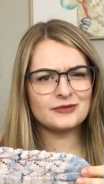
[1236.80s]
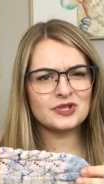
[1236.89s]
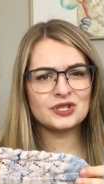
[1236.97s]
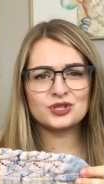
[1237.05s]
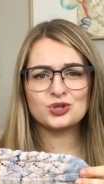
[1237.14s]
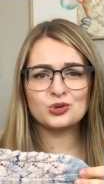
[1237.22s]

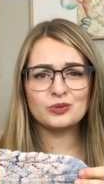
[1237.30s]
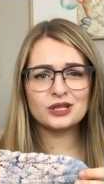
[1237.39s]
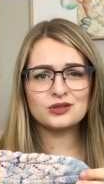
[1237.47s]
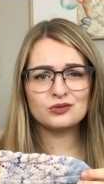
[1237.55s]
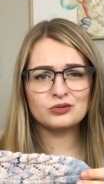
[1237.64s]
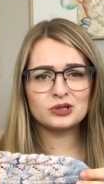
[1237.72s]
is it a
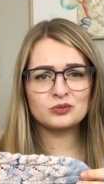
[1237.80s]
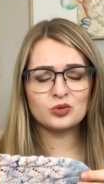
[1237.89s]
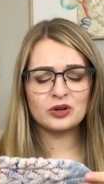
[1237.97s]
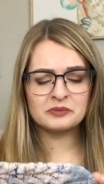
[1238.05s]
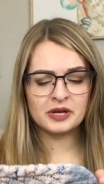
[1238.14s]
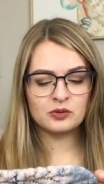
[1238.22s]
2x2
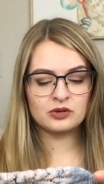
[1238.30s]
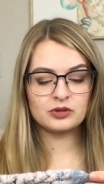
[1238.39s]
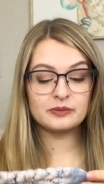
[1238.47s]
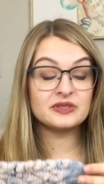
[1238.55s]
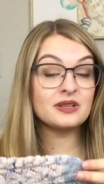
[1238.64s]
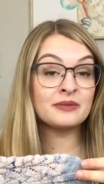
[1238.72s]
rib, 1x1
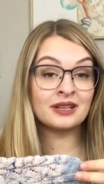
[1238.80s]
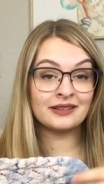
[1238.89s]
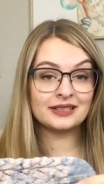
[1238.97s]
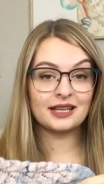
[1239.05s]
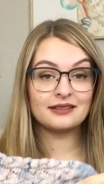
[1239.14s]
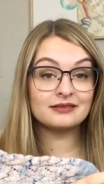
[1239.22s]
rib, something
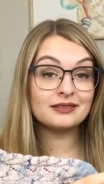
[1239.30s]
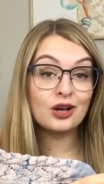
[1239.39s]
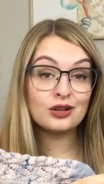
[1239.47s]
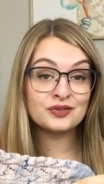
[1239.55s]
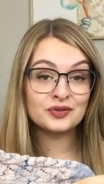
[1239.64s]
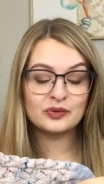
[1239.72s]
like that.
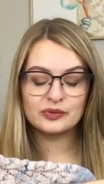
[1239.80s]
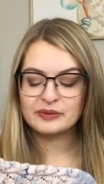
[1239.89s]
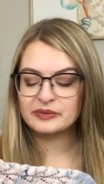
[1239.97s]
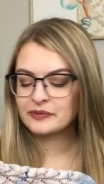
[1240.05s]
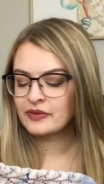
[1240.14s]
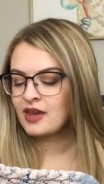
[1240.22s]
Calls for a
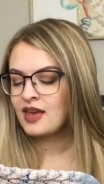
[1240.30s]
rib.